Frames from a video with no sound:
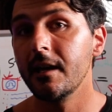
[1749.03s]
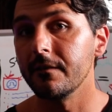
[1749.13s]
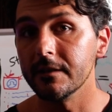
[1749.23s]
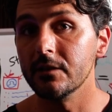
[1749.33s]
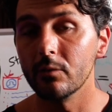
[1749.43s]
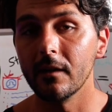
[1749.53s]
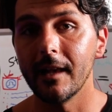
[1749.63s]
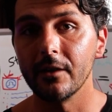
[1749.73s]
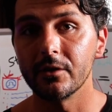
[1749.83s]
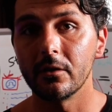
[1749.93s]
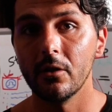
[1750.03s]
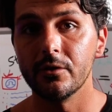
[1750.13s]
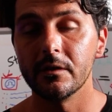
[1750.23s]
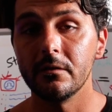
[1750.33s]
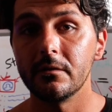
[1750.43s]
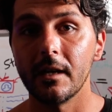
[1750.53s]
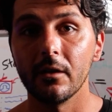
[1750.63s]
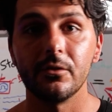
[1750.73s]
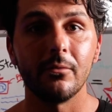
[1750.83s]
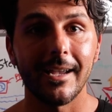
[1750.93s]
This is what allows our coaches to
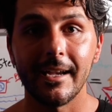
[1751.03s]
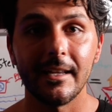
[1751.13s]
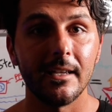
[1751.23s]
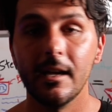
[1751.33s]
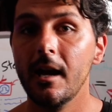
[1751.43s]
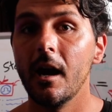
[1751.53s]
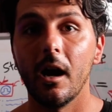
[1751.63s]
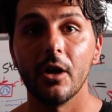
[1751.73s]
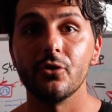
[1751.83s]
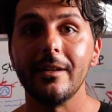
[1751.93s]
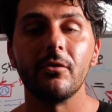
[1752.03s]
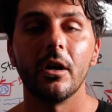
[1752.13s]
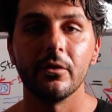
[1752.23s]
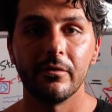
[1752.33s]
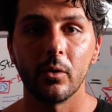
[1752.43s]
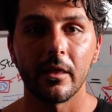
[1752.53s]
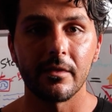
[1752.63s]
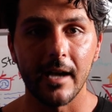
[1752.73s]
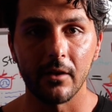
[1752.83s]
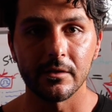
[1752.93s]
scale to $80,000, $100,000, even
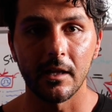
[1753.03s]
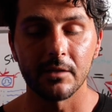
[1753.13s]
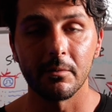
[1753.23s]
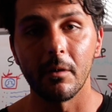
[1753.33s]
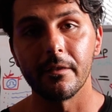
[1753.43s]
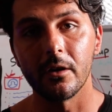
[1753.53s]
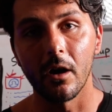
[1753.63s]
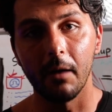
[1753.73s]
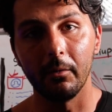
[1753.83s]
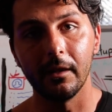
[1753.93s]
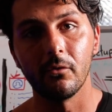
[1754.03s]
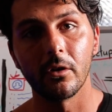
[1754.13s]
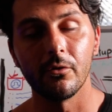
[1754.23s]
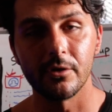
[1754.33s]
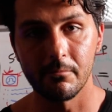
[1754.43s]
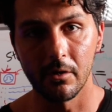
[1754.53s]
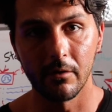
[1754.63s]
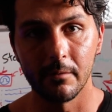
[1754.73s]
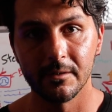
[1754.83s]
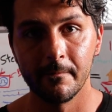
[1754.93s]
$140,000 per month in our upper level coaching
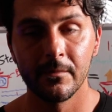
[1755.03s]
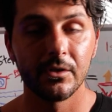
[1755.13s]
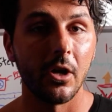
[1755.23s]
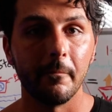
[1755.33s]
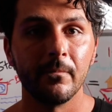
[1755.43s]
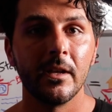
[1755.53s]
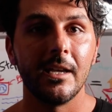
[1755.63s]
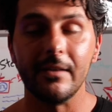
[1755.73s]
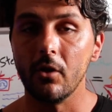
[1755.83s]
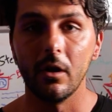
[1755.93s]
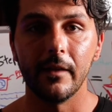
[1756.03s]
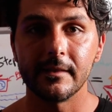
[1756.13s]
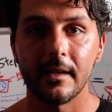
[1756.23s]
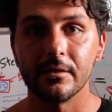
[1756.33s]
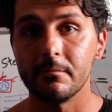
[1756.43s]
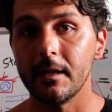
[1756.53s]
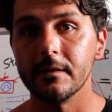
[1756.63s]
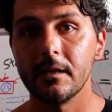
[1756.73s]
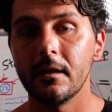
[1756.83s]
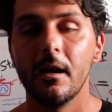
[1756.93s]
programs. So if all that sounds
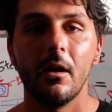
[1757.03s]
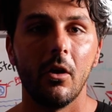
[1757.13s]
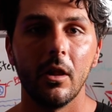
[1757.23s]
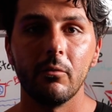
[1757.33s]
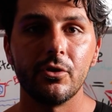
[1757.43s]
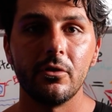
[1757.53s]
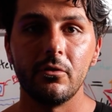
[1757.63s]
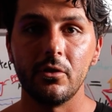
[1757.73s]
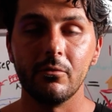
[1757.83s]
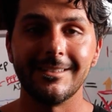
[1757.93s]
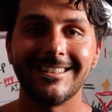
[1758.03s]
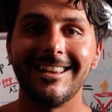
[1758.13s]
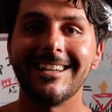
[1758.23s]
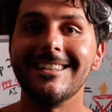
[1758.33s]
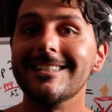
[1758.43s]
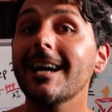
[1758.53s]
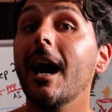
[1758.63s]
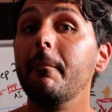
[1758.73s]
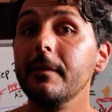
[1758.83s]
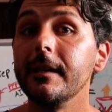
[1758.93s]
amazing, all I want you to do is click the
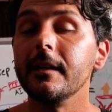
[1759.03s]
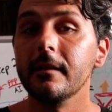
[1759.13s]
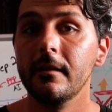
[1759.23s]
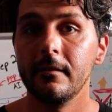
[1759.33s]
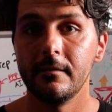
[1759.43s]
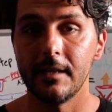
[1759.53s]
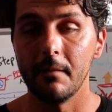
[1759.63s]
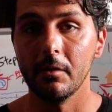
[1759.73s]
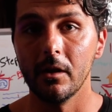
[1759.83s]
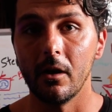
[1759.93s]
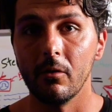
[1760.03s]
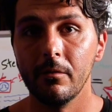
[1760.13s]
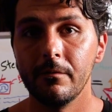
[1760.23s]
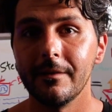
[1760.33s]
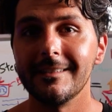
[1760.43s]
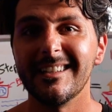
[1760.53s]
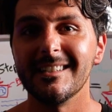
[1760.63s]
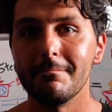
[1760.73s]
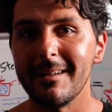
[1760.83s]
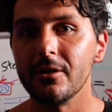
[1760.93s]
top link down below that
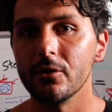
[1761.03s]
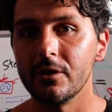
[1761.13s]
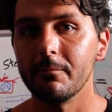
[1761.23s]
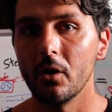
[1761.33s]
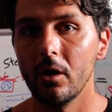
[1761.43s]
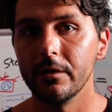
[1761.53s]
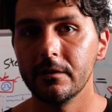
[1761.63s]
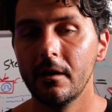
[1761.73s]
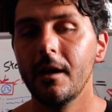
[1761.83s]
says mentorship calls.